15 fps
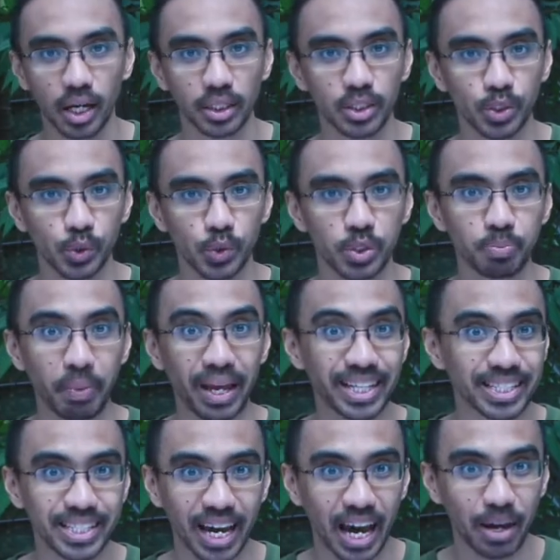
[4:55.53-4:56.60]
to
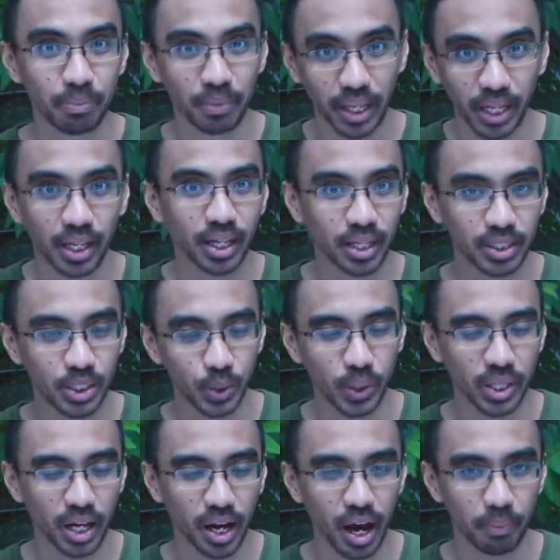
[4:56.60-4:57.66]
spend time like doing
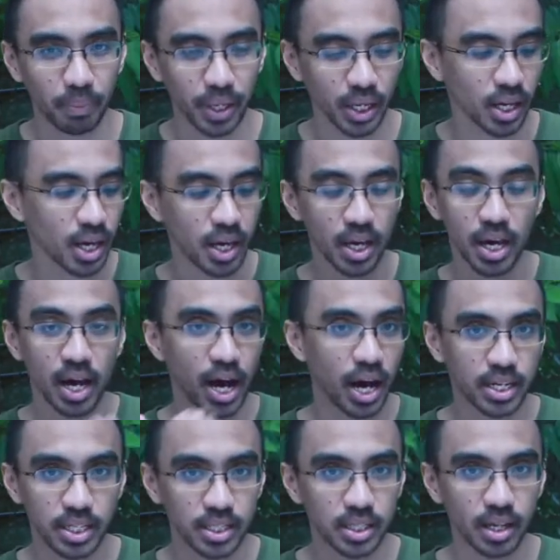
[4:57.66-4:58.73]
the cupping, I
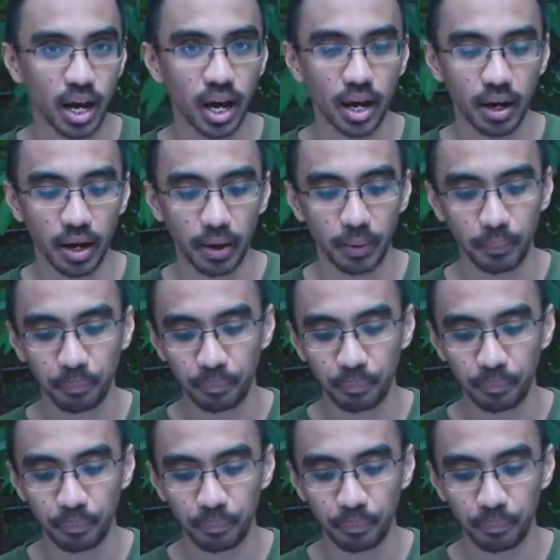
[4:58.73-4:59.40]
just I